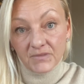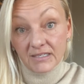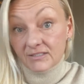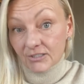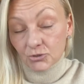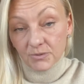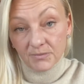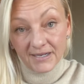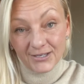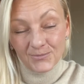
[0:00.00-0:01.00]
in touch with
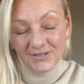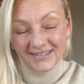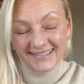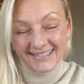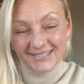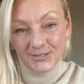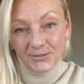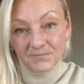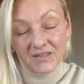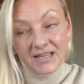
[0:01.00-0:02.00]
my community.
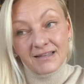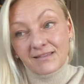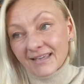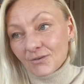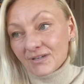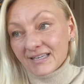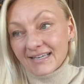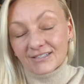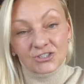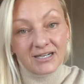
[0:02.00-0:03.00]
So thank you
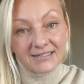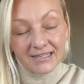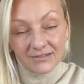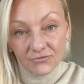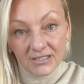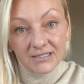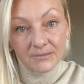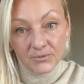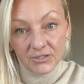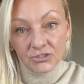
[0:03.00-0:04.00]
again, John. I really
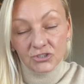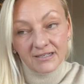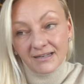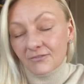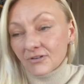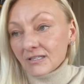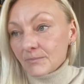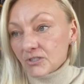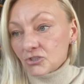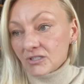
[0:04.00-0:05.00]
appreciate, and I really
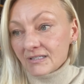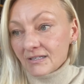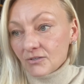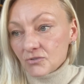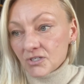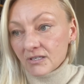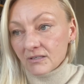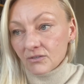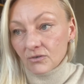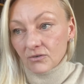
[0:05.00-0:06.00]
appreciate using
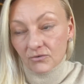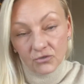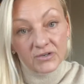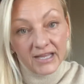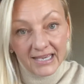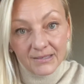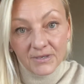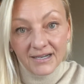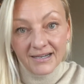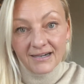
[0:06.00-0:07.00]
your
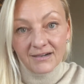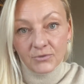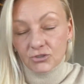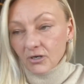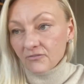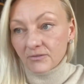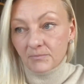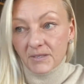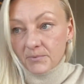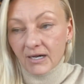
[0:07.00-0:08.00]
name, which often
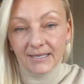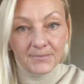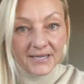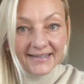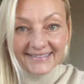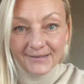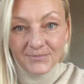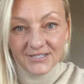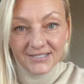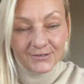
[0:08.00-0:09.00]
people hide behind
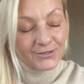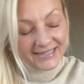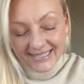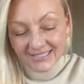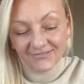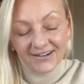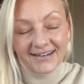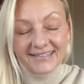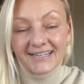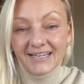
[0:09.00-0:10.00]
numbers and all, and that's fine